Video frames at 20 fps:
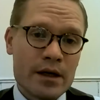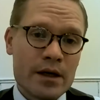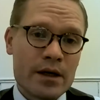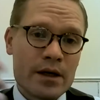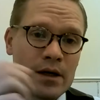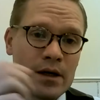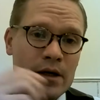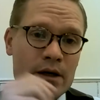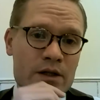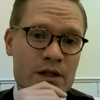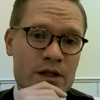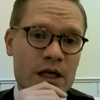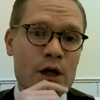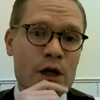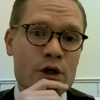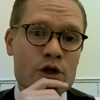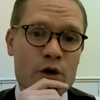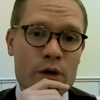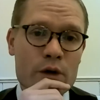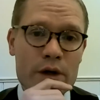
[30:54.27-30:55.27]
uh,
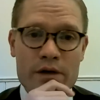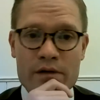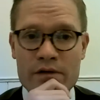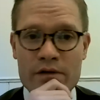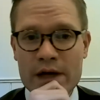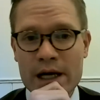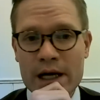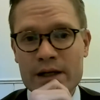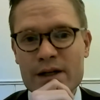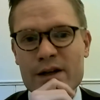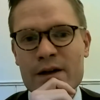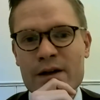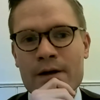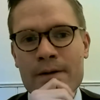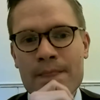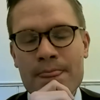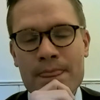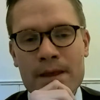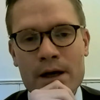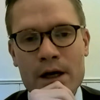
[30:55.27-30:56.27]
salutary effect
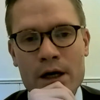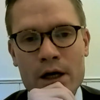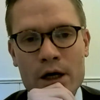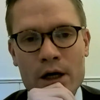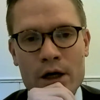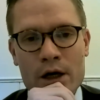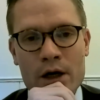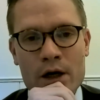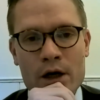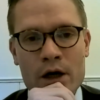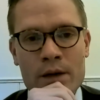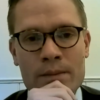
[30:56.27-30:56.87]
uh,